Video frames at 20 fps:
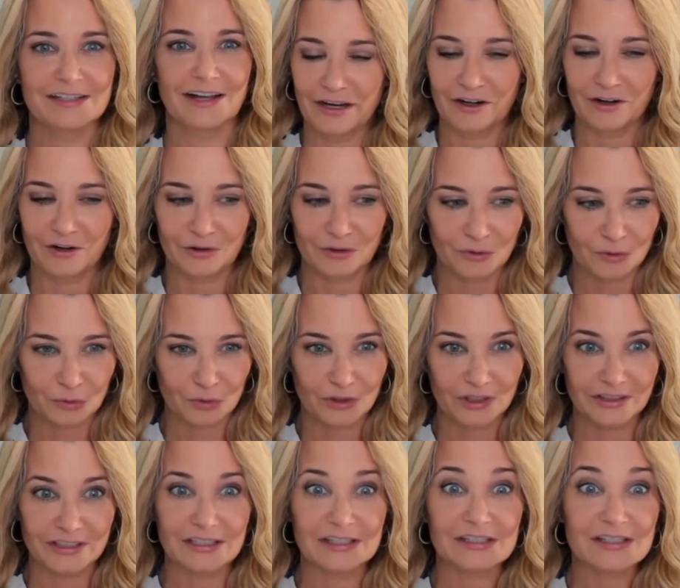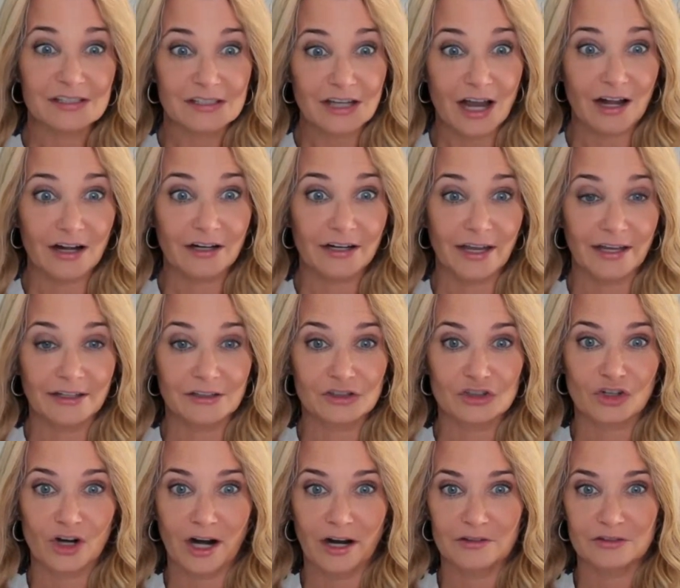They're really stuck and
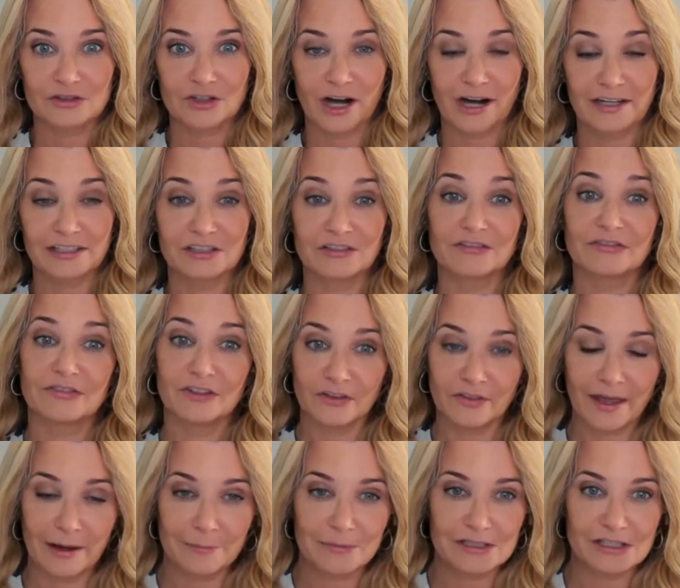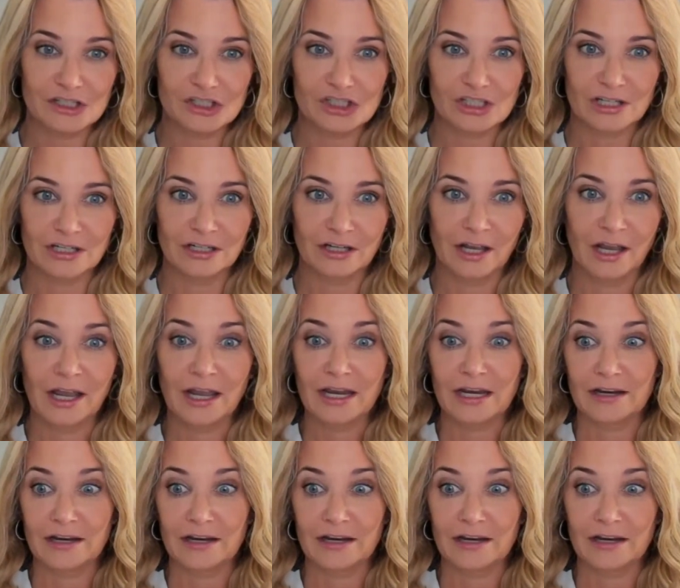trying to fill that position.